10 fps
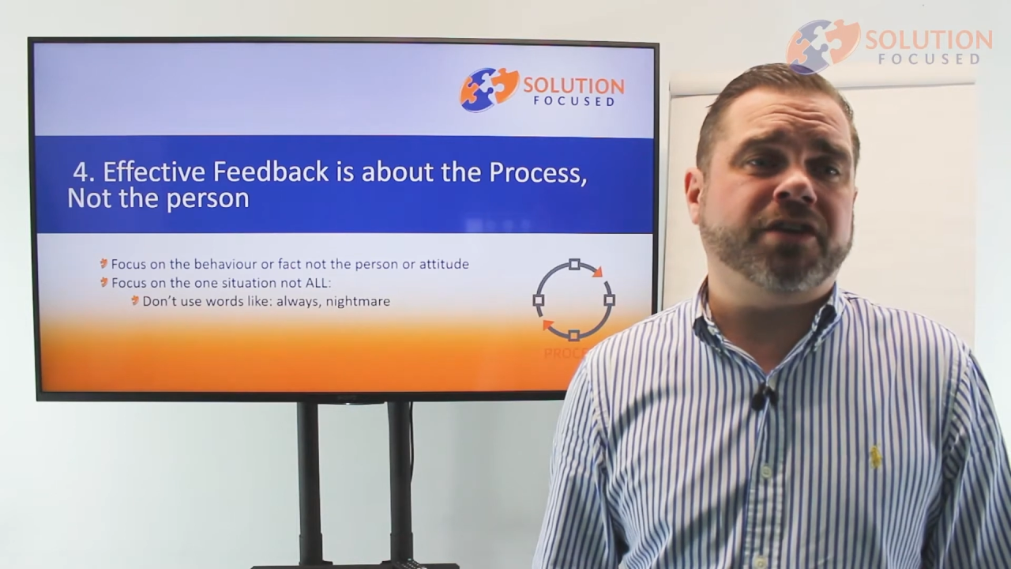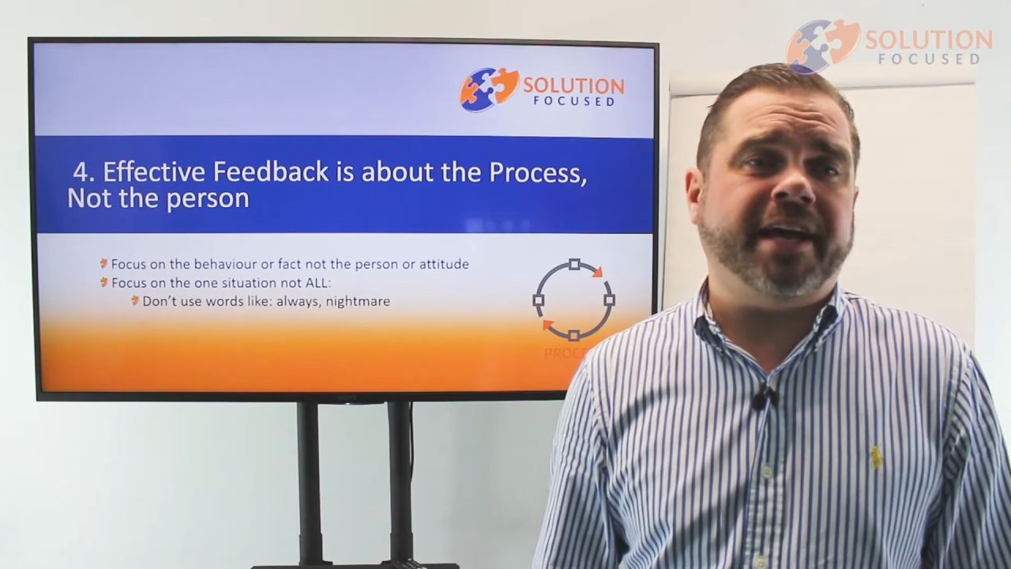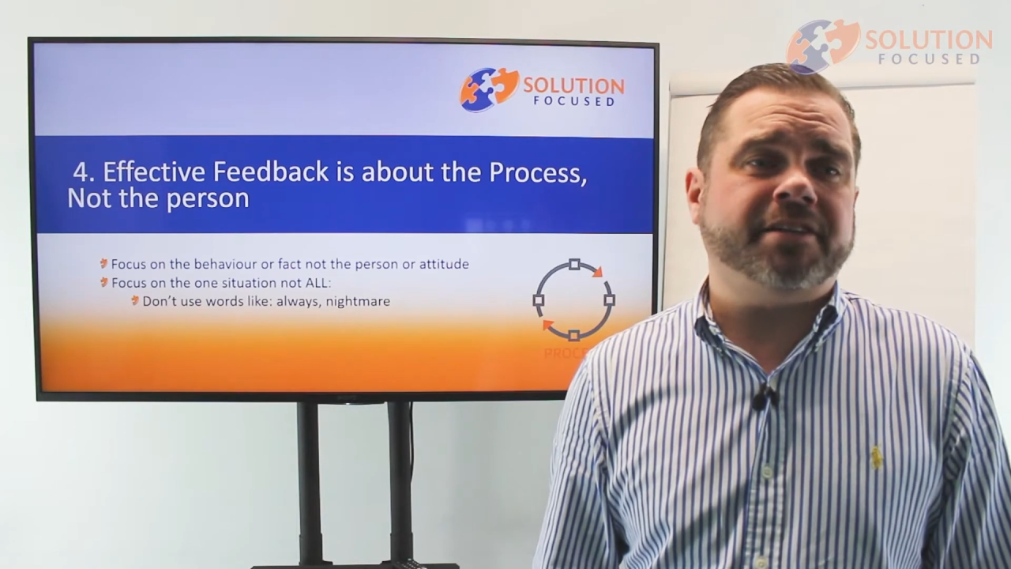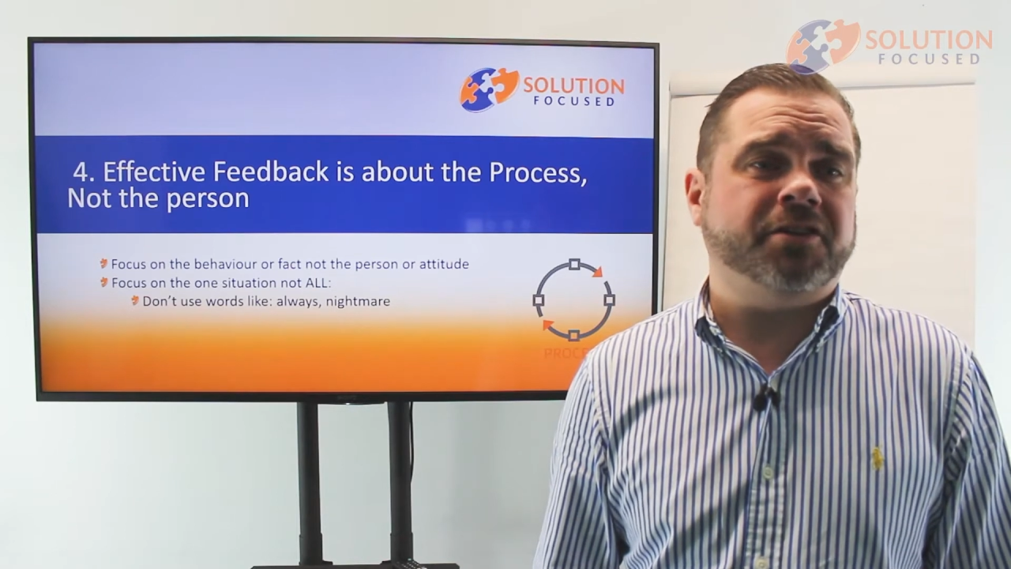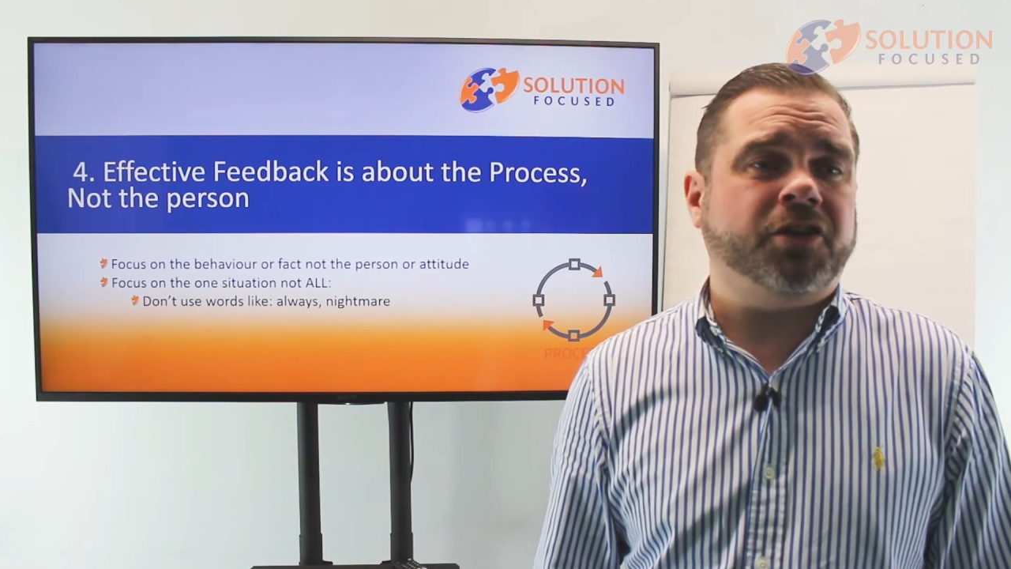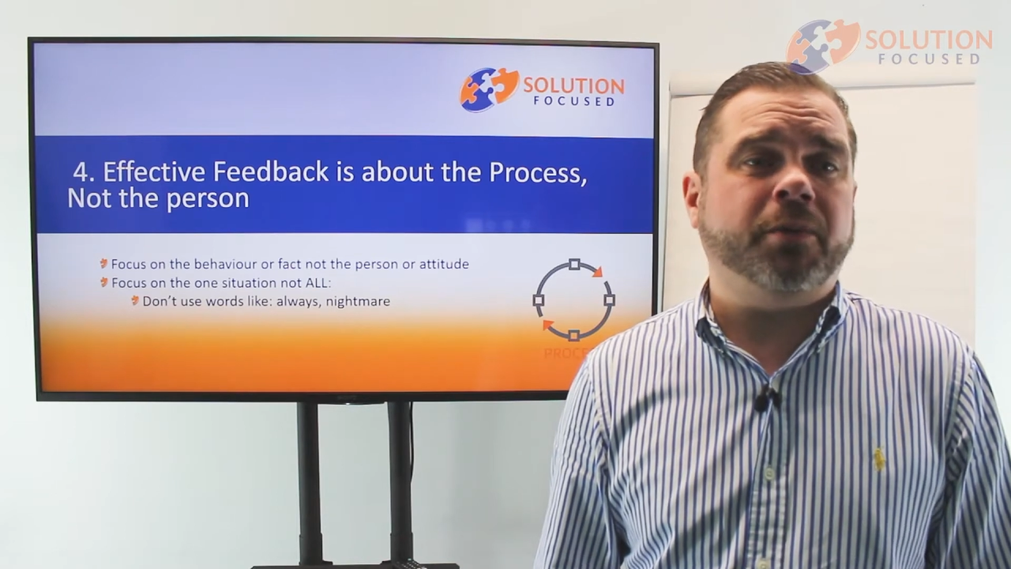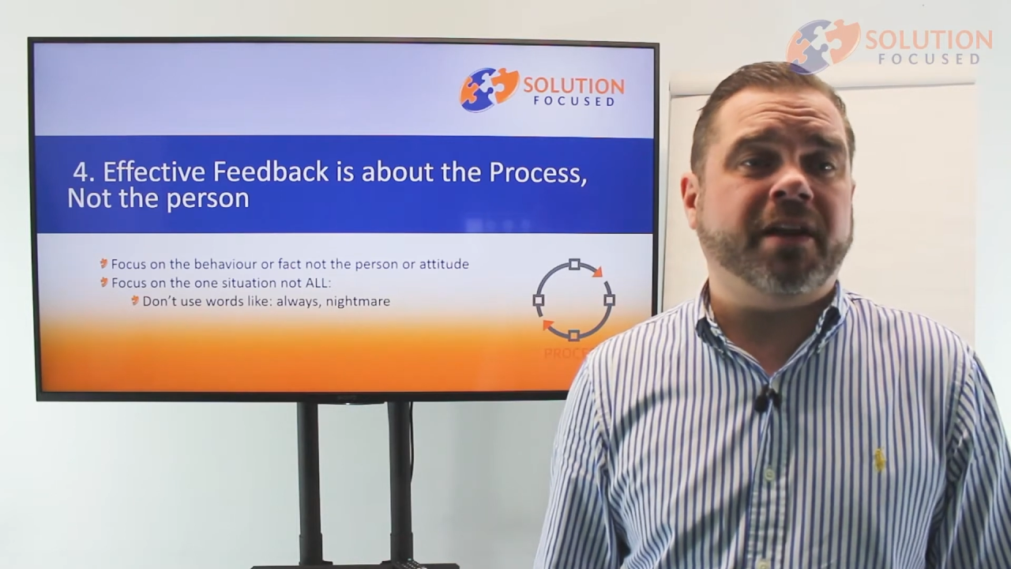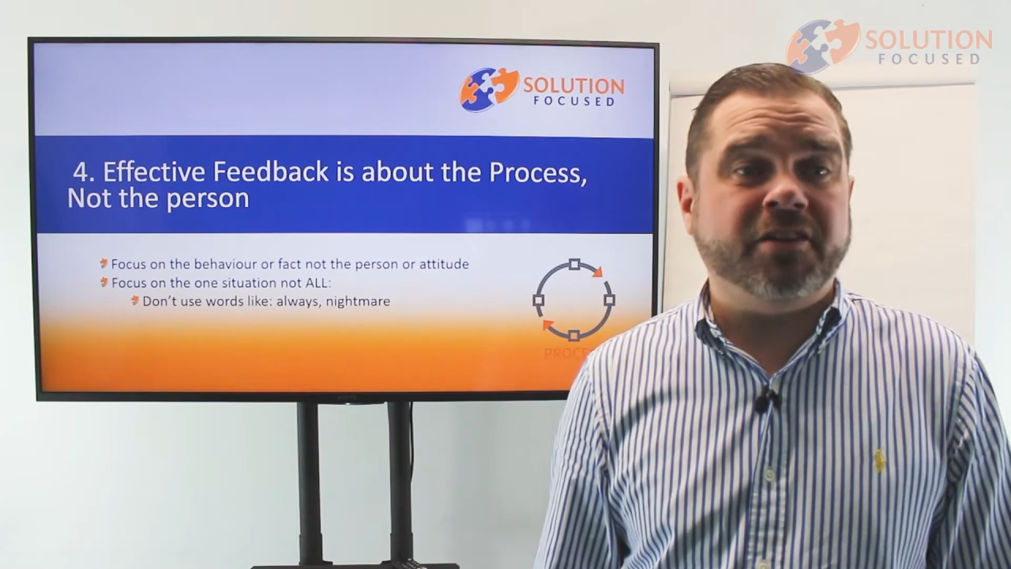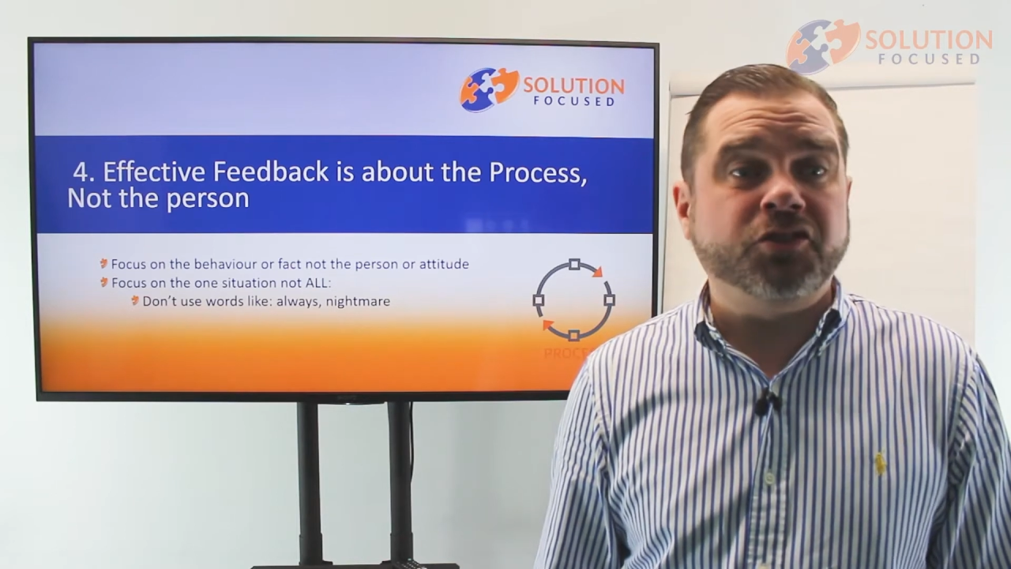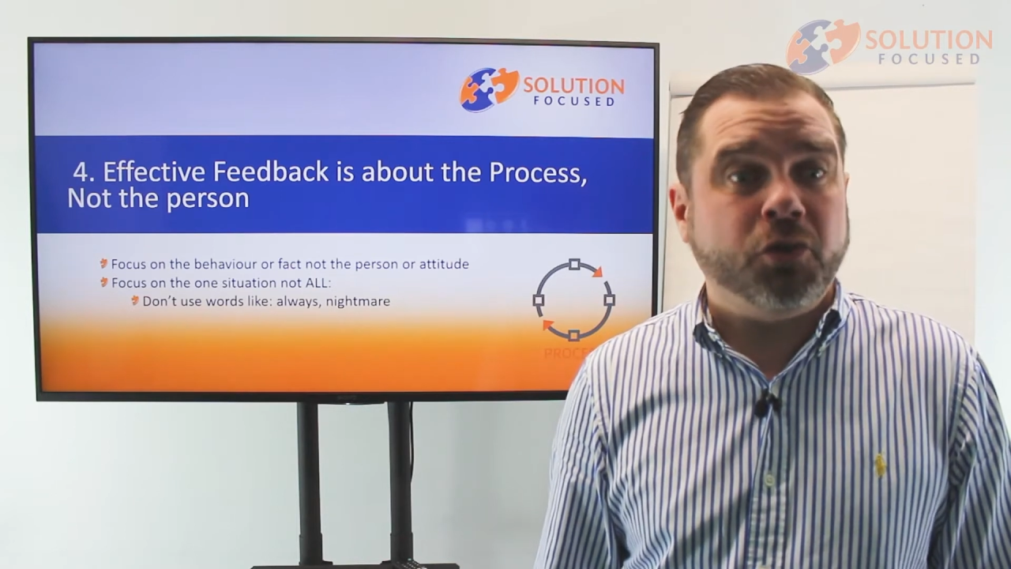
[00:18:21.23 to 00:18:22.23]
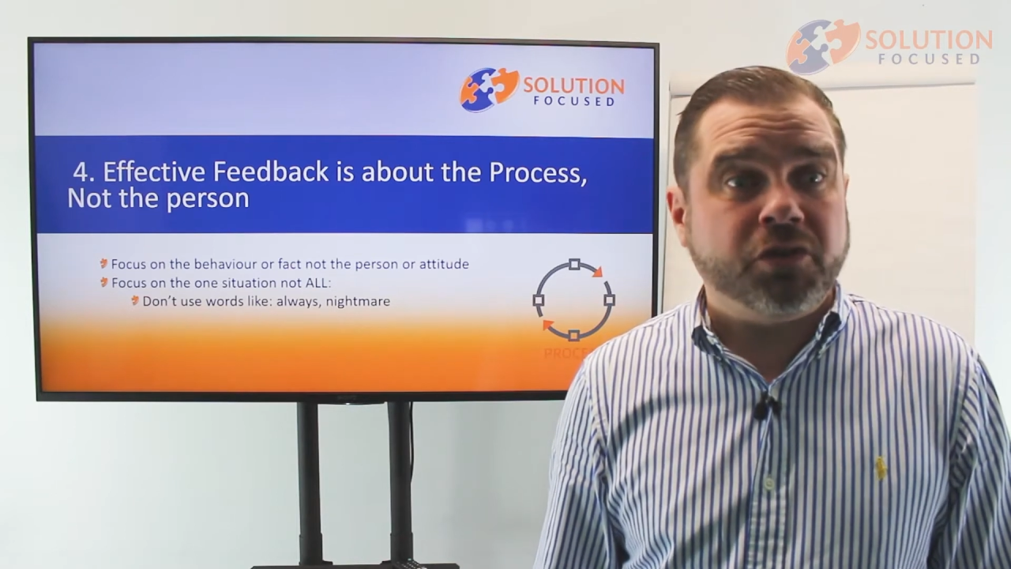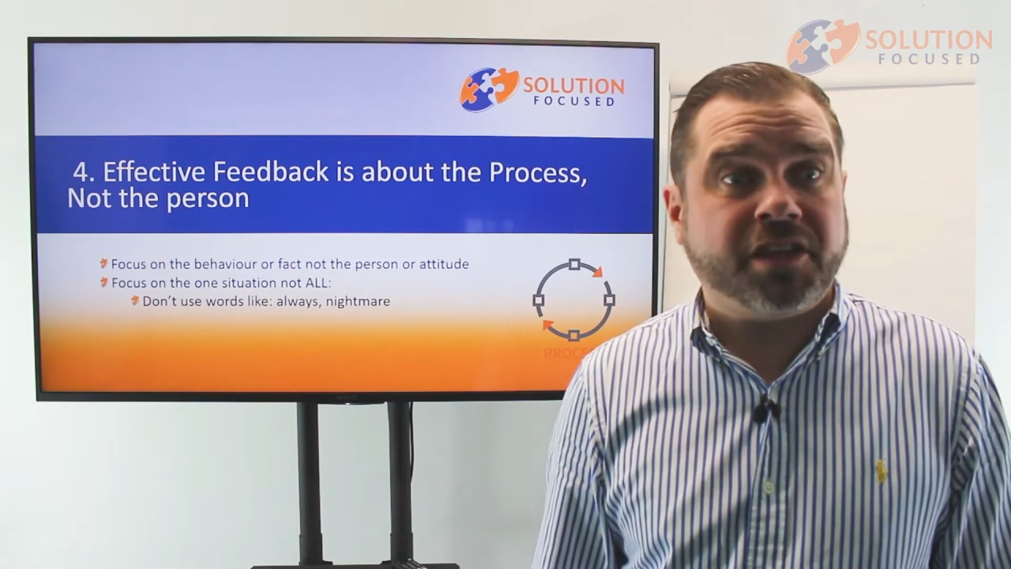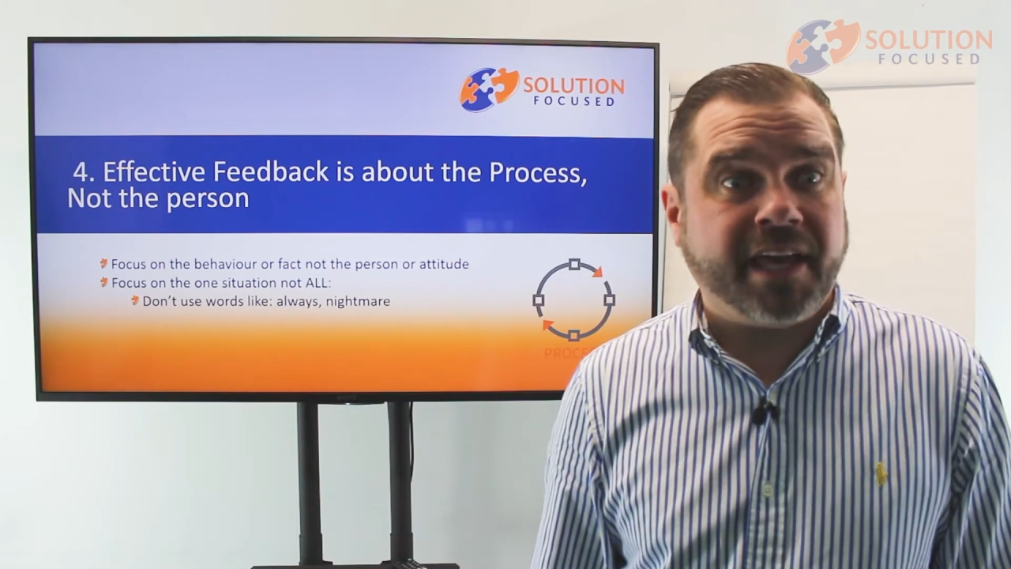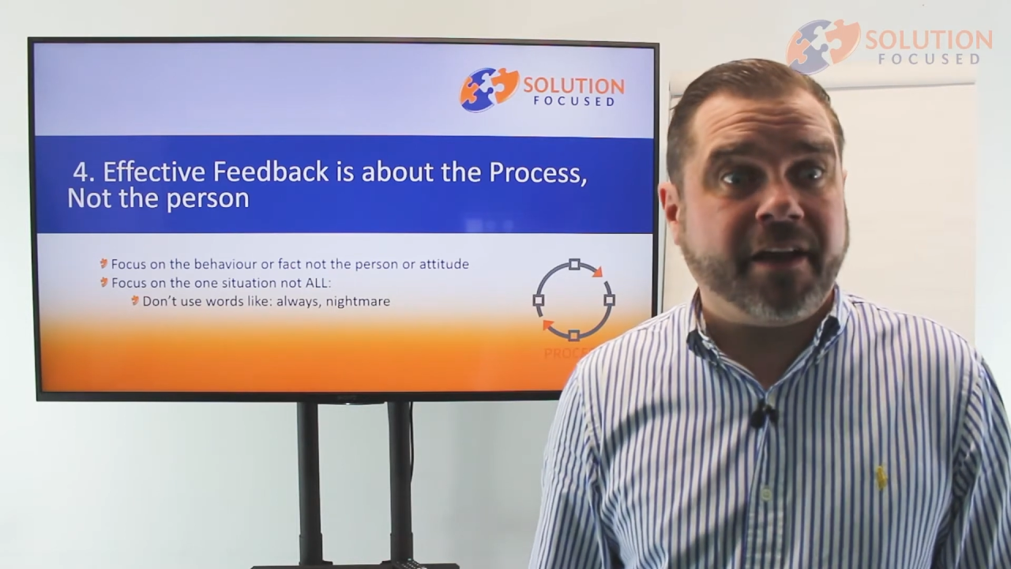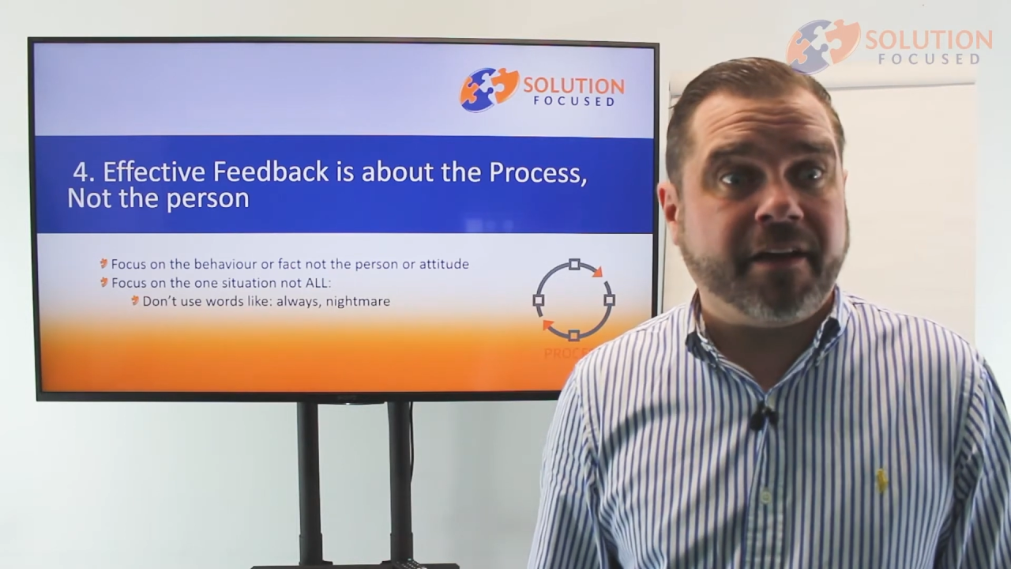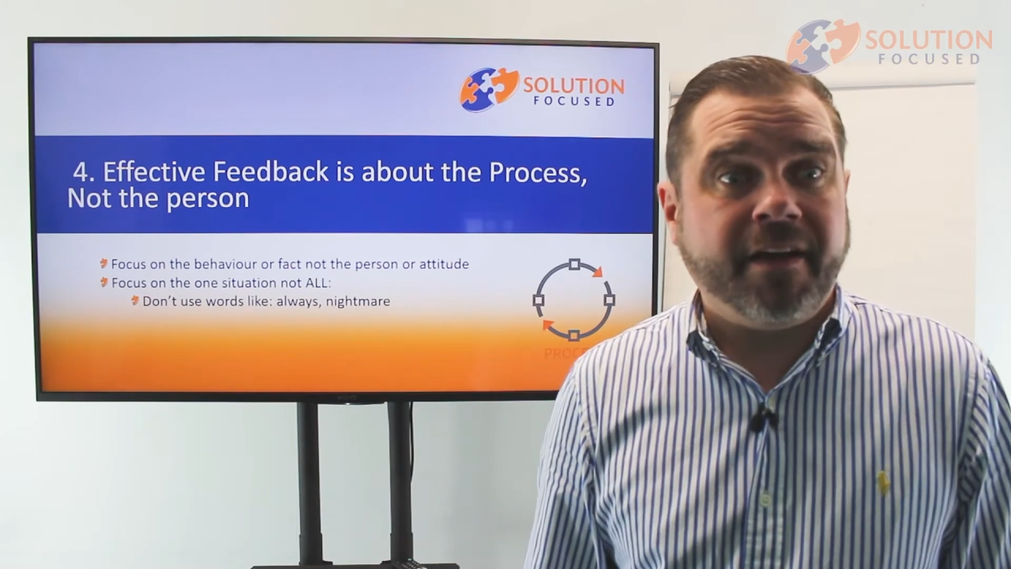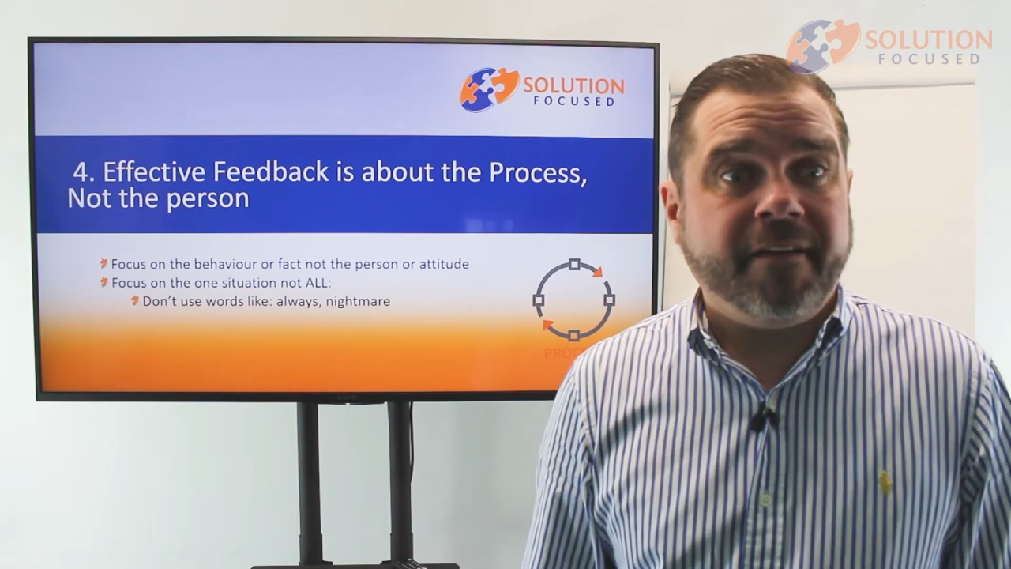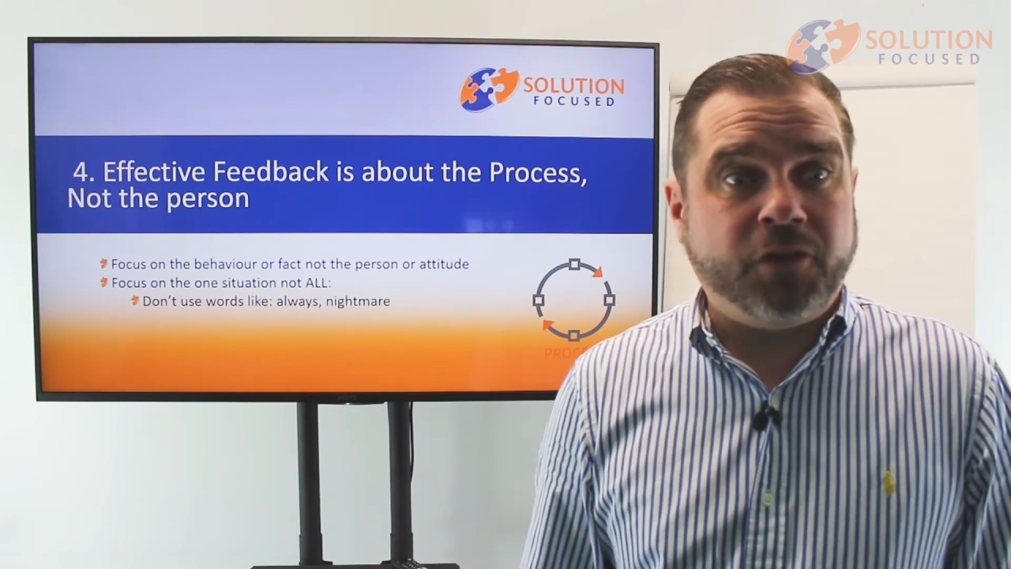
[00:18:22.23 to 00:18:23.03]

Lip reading: days and do the thing